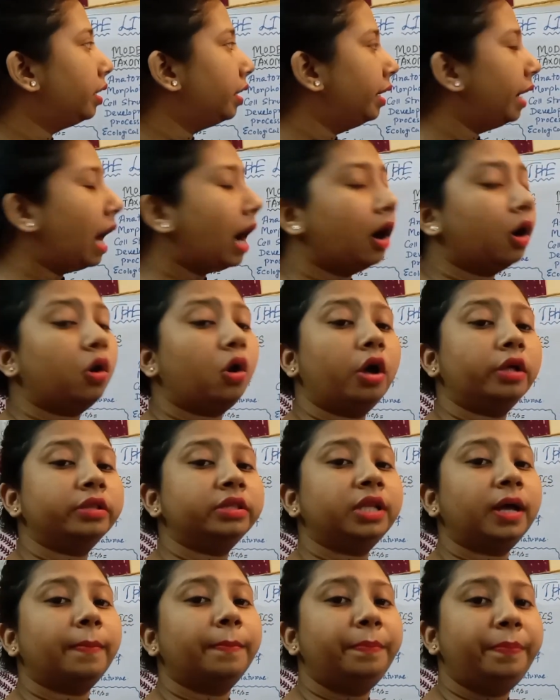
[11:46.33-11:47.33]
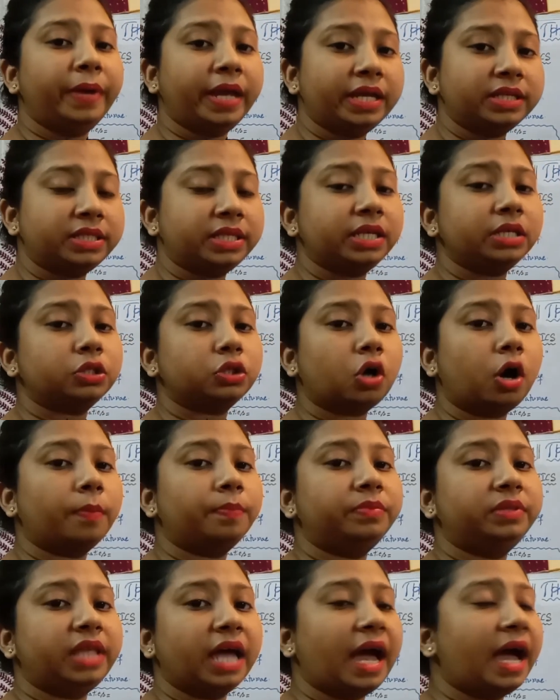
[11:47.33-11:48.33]
Now on the basis
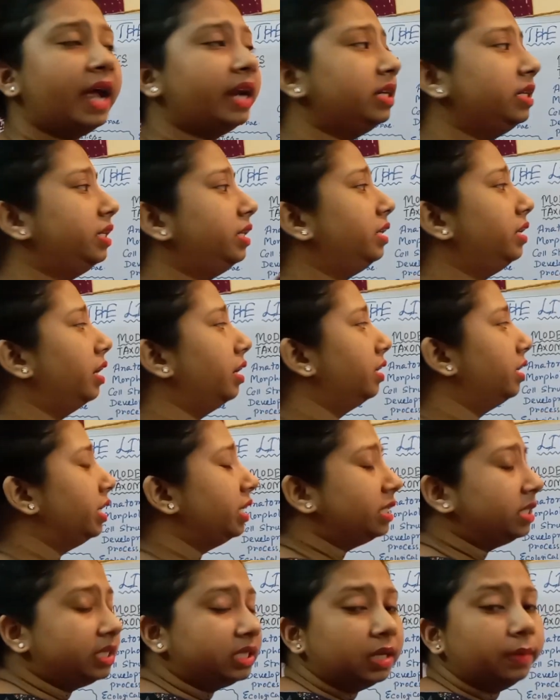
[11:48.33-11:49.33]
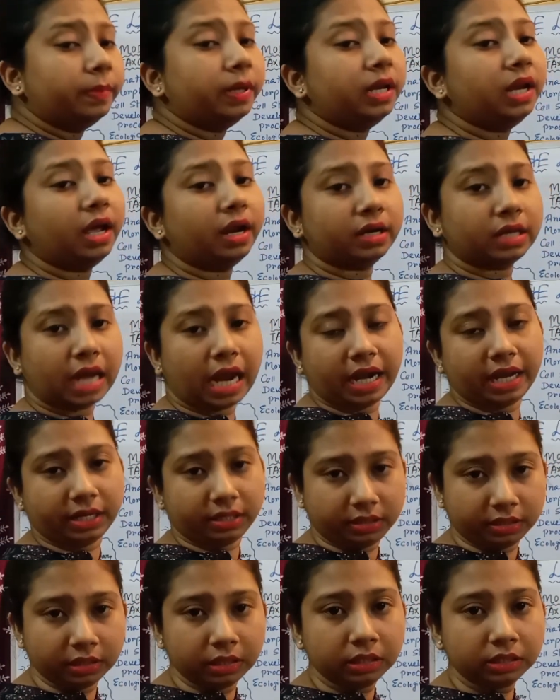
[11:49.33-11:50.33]
of that dissimilar
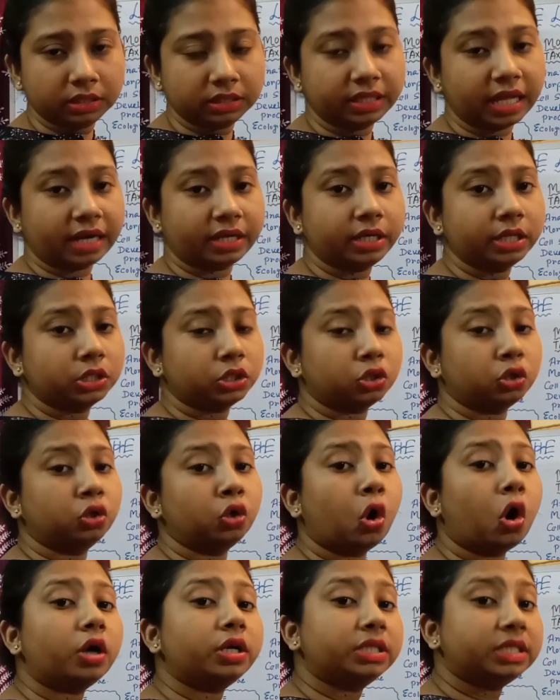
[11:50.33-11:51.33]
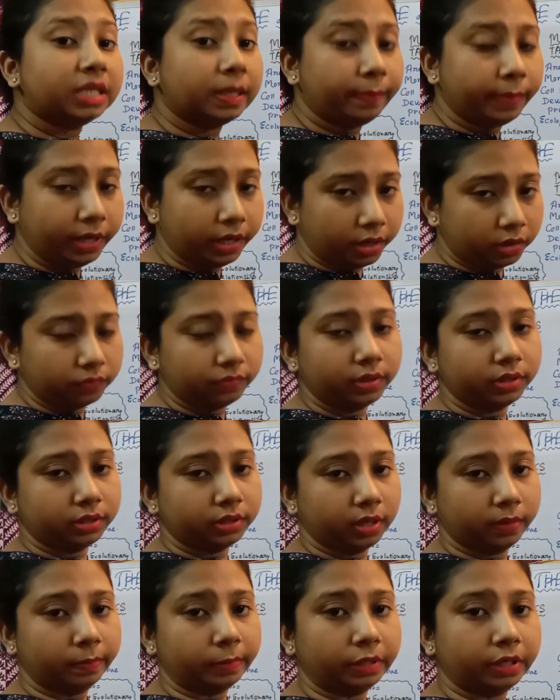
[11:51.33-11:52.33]
characters, that is not similar with
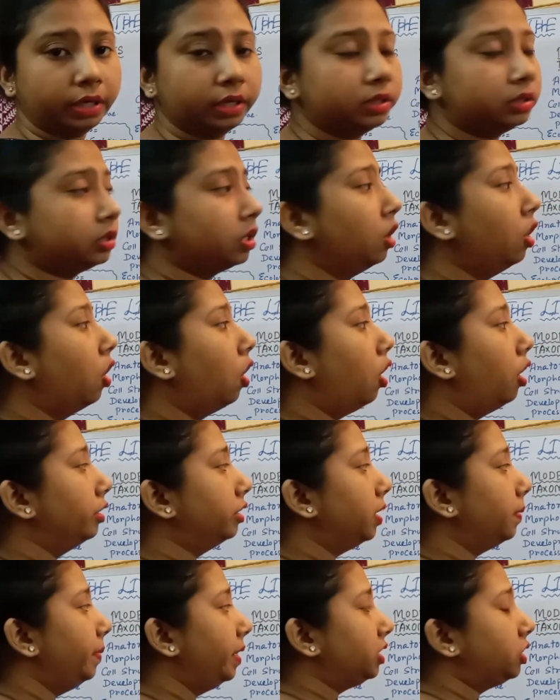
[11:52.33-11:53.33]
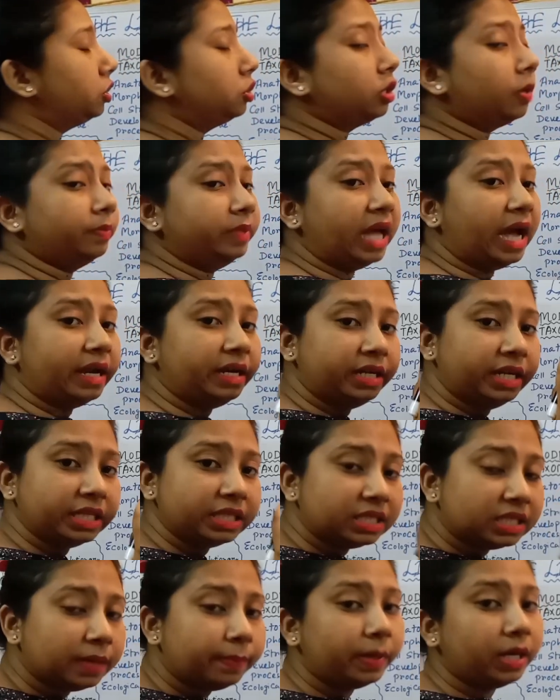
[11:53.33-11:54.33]
the birds, on the basis of that
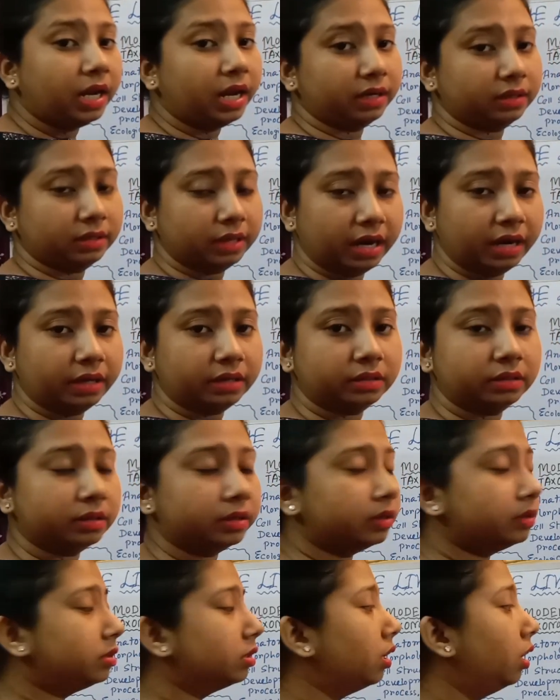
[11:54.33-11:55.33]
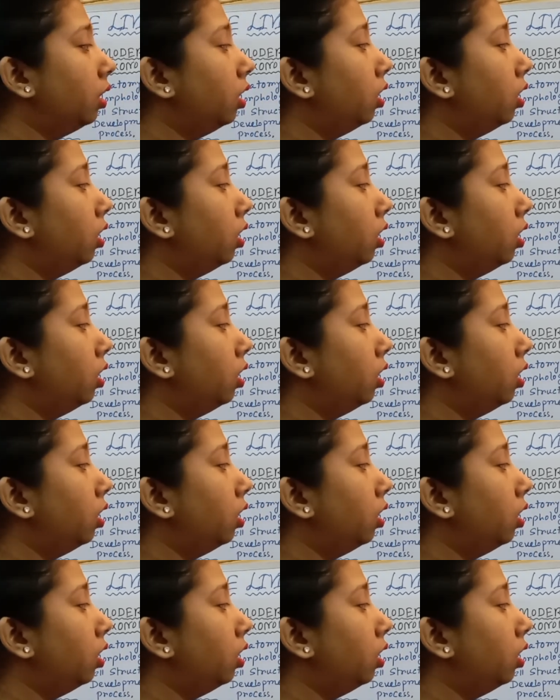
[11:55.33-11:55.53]
dissimilar characters,